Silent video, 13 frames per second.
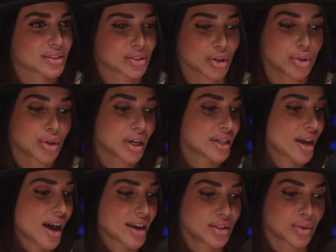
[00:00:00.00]
So you
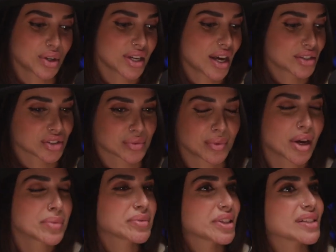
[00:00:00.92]
cannot just
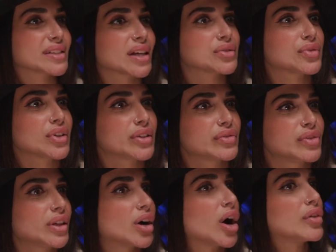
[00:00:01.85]
become successful and
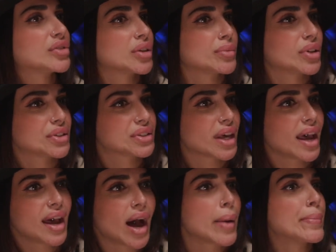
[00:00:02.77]
feel comfortable and say,
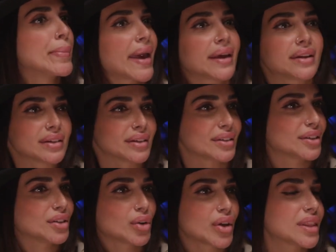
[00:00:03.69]
hey, I made it,
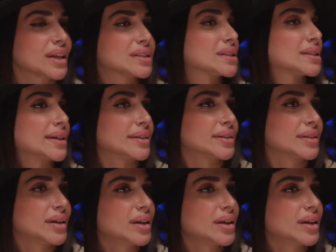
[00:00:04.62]
and that's it.